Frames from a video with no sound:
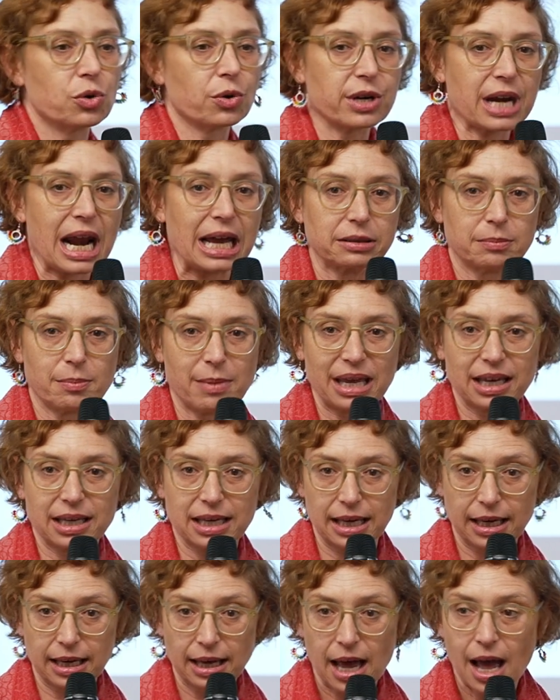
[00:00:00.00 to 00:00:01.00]
to grant
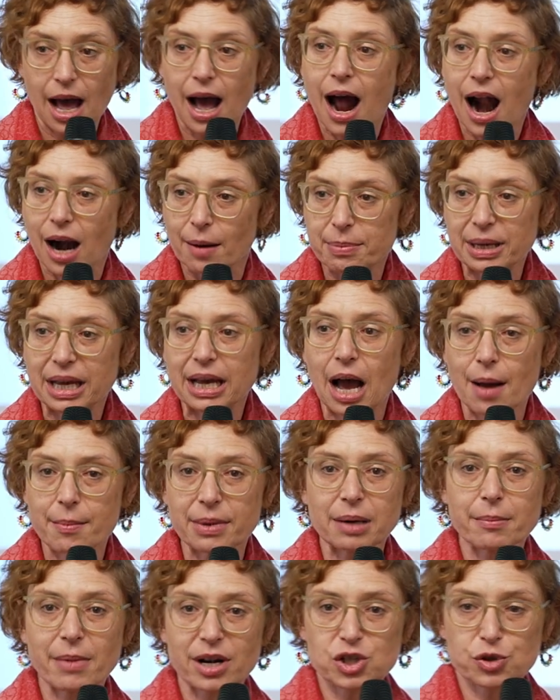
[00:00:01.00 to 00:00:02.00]
making are
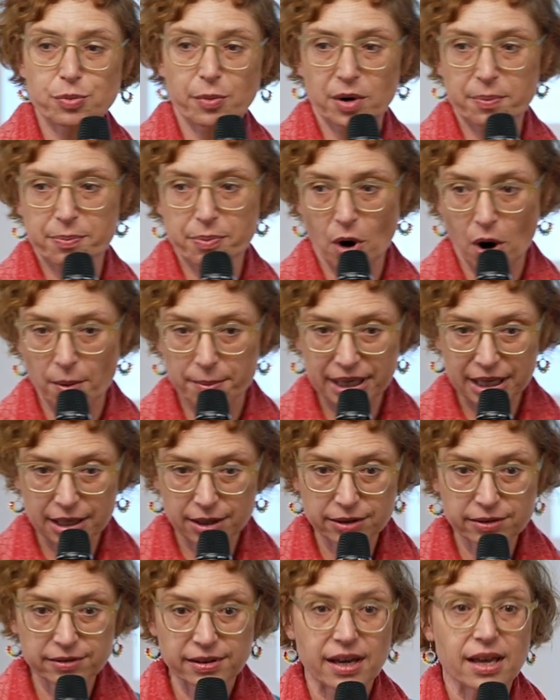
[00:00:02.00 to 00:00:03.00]
becoming much more
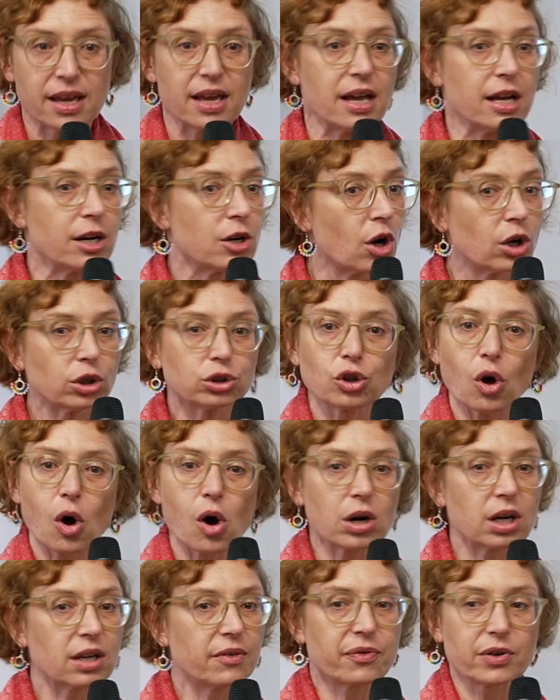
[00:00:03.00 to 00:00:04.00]
prominent, not
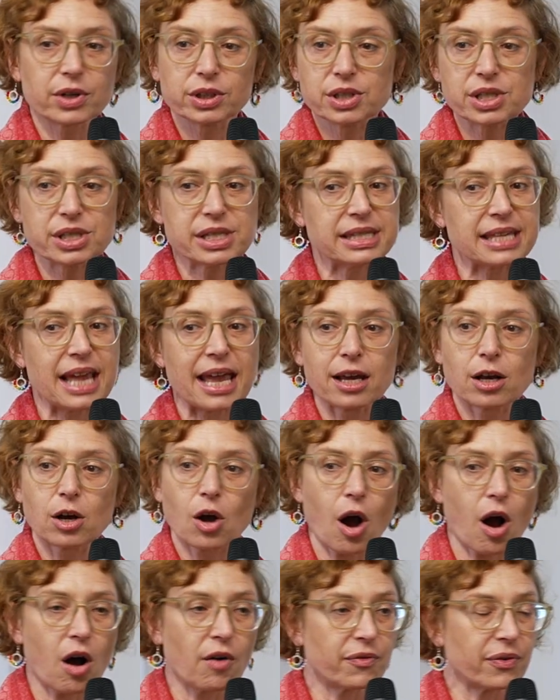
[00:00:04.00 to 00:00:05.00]
only for the
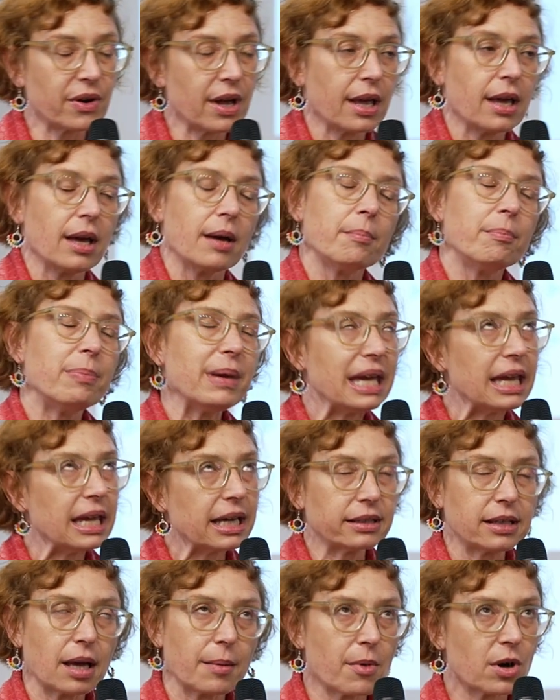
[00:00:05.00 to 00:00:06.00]
sake of
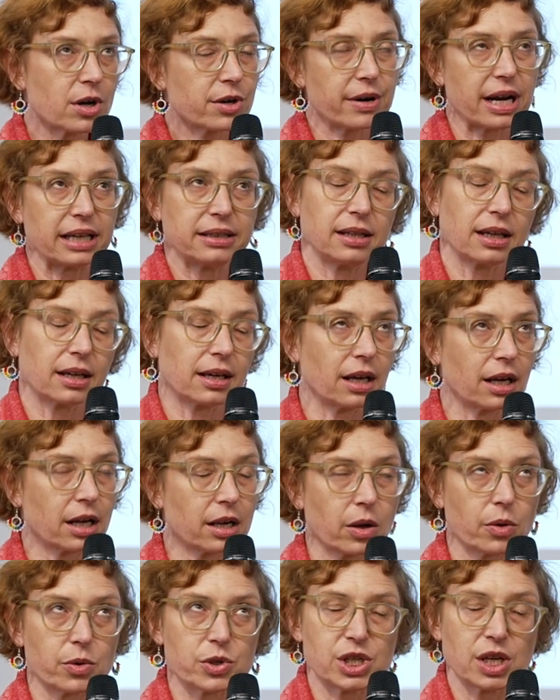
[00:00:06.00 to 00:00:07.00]
being democratic,
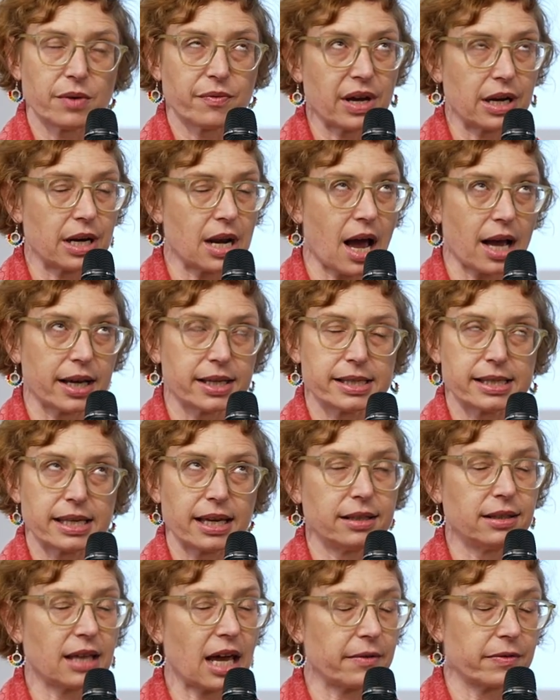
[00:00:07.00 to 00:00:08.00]
inclusive, and nice
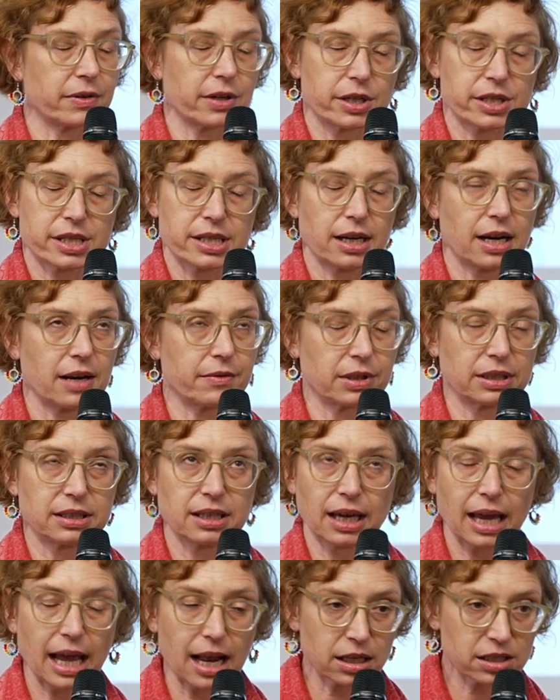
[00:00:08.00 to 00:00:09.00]
and diverse and
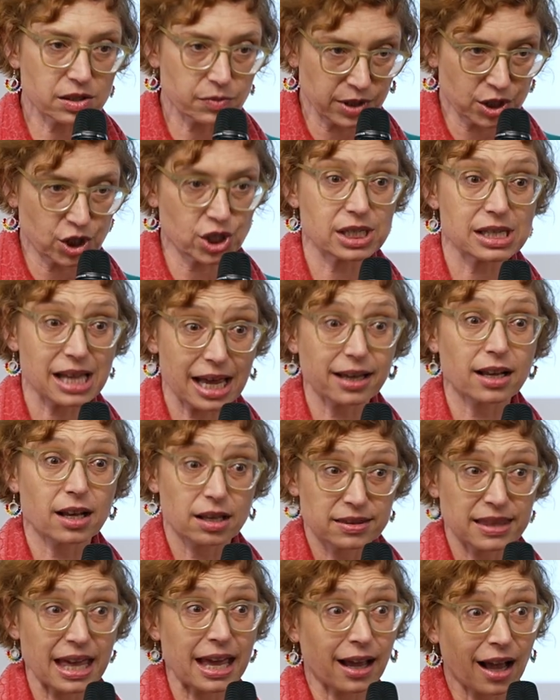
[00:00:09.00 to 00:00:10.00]
everything else, which is
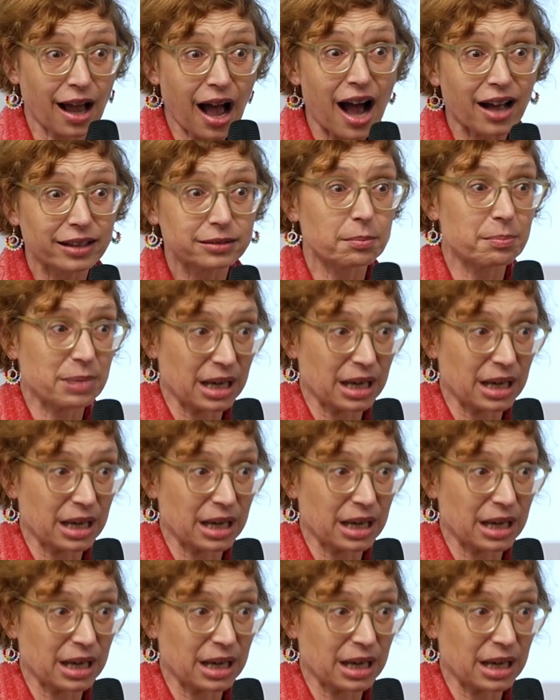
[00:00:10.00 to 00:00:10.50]
like, thank God,